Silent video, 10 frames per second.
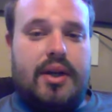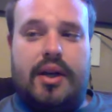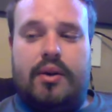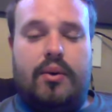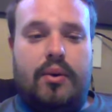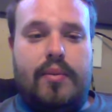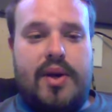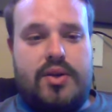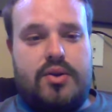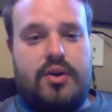and oil
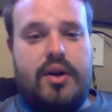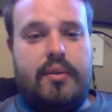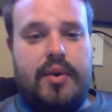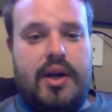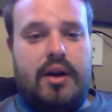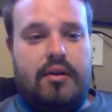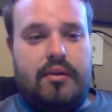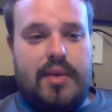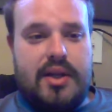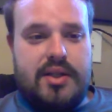mixture coming out
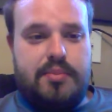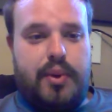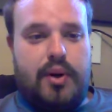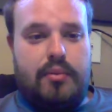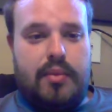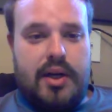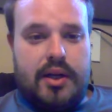of my spark